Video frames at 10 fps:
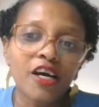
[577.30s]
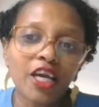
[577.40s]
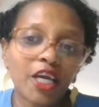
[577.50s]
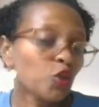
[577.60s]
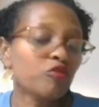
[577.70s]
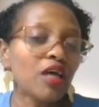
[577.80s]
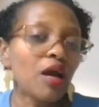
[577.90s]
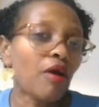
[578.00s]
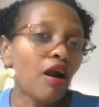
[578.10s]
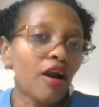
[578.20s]
each of
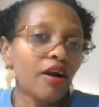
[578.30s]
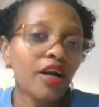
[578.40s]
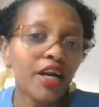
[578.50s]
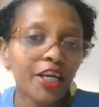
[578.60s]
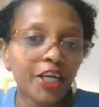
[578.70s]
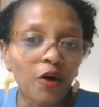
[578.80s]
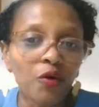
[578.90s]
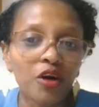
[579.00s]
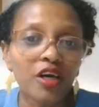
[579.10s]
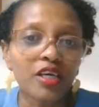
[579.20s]
them are,
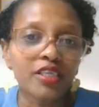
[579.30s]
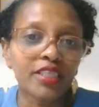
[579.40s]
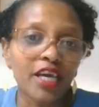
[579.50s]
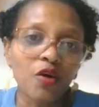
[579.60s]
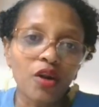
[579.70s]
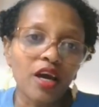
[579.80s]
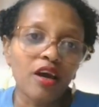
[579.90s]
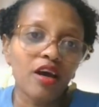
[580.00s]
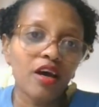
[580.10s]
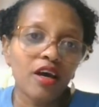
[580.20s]
they're
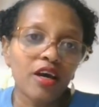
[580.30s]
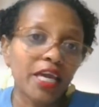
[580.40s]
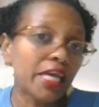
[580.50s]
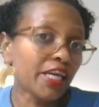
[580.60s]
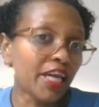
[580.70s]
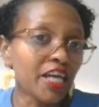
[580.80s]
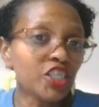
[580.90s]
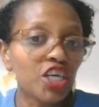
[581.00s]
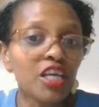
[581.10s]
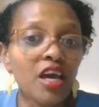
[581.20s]
gonna engage